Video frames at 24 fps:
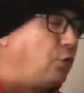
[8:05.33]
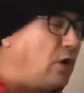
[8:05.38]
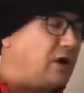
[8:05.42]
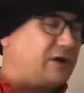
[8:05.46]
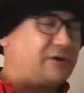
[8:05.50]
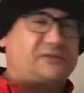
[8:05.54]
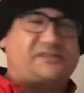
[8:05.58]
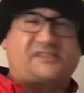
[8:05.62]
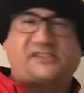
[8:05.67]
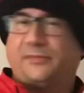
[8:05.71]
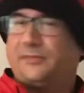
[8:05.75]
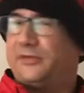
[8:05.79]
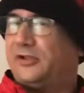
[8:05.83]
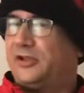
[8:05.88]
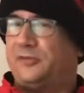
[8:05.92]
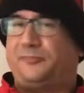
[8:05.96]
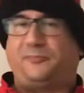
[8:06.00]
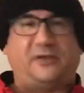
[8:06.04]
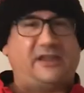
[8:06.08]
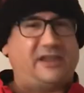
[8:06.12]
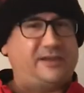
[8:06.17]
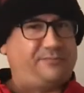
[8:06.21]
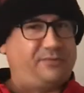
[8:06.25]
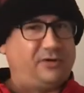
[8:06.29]
worked with some good
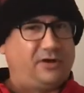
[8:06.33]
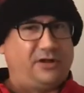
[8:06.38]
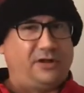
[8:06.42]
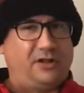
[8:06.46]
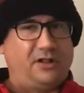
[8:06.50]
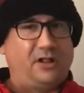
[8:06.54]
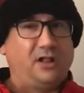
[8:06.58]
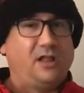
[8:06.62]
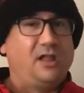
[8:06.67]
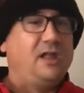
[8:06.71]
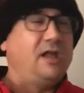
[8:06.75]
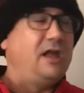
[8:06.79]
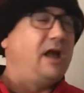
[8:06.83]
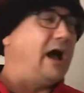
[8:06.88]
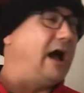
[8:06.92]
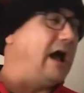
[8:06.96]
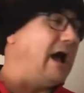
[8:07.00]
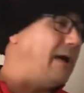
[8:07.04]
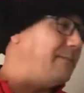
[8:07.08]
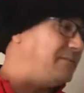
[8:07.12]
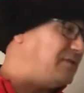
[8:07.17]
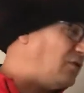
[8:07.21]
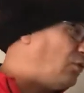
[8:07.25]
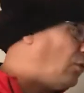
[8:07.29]
people,
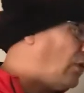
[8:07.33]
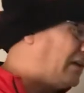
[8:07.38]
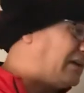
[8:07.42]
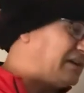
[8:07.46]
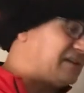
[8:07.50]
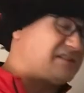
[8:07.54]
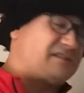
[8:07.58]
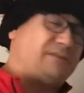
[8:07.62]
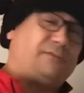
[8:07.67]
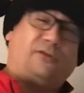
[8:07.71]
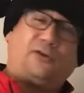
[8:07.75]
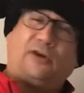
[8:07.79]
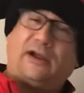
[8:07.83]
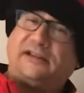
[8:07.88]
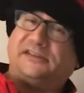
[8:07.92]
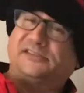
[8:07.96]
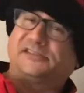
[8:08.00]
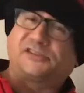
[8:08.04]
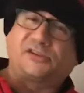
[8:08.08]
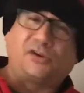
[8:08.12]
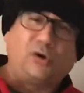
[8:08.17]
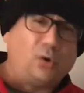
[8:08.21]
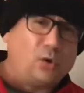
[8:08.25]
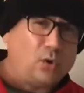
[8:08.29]
you went to some great
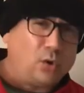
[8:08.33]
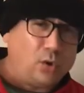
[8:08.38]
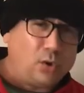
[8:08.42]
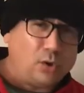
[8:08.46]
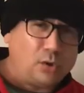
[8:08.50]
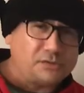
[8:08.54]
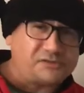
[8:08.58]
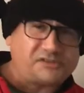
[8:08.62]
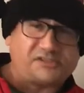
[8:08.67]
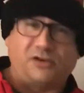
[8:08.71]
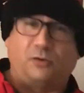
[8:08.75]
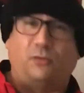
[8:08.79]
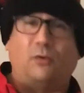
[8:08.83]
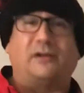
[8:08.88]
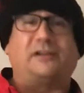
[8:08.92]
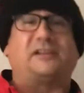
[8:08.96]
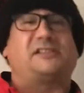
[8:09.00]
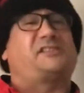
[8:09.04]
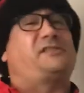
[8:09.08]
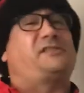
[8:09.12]
schools, you went to